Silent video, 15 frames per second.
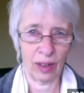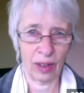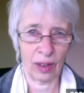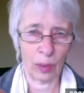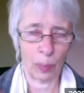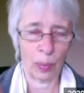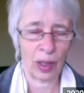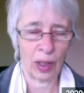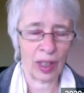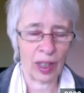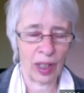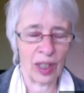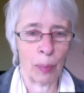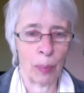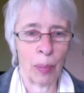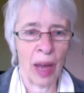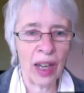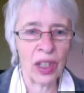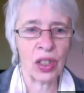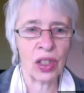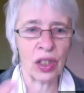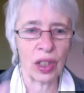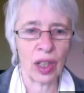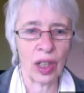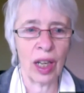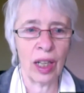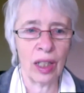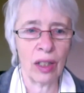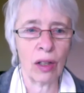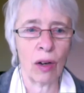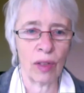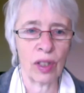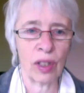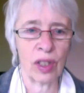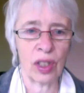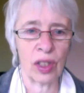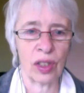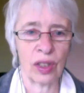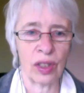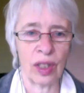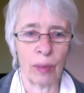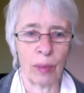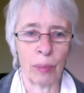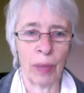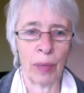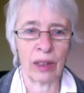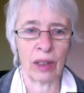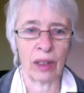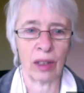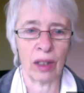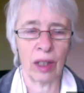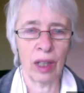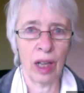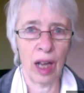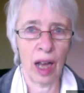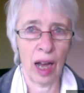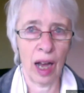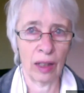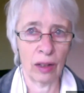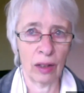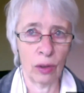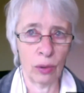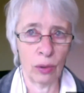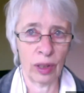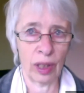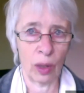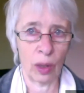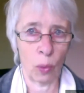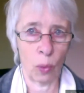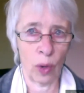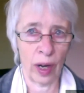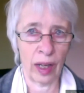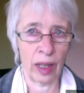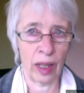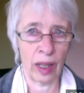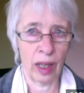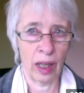participation in conversations that matter, and do it in a way